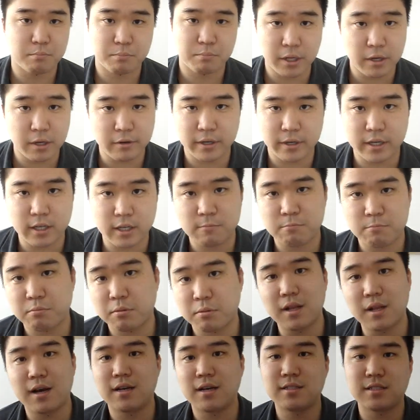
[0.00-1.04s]
period.
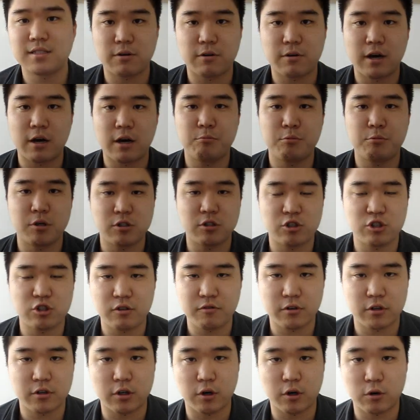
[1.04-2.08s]
Plus, it will help you
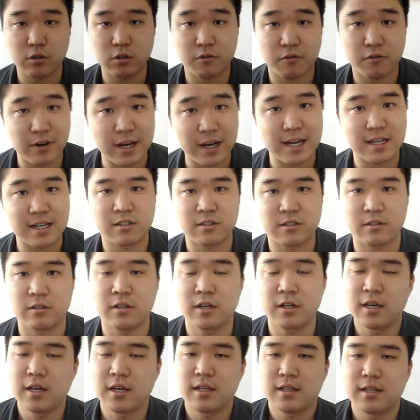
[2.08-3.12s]
achieve your goals
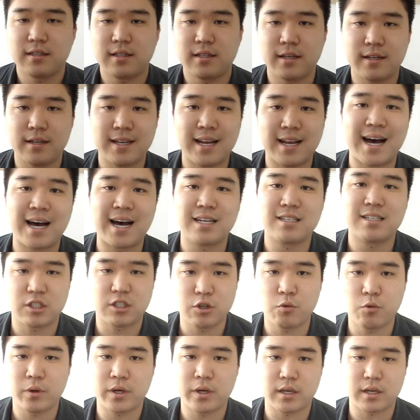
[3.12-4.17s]
faster than not
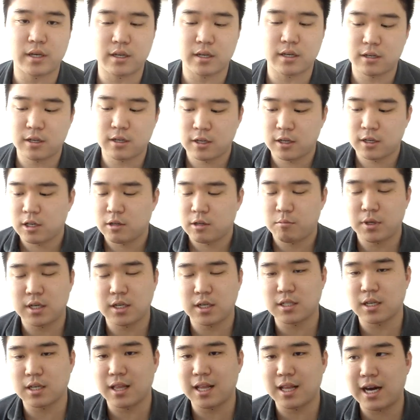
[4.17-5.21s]
doing it.
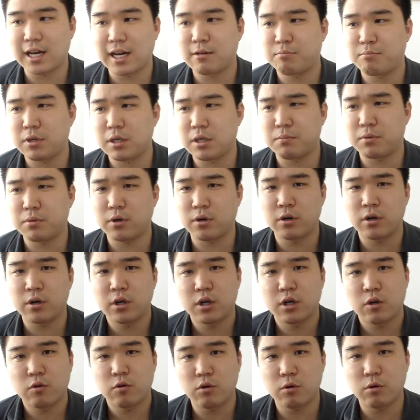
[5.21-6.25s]
Because a lot of
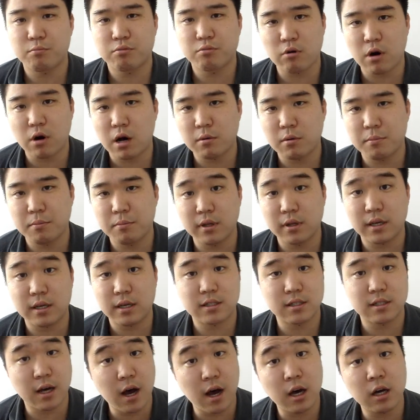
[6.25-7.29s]
people will
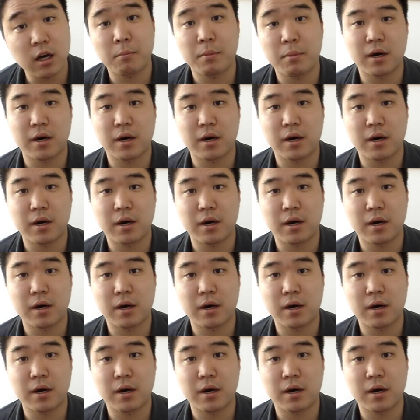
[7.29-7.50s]
probably talk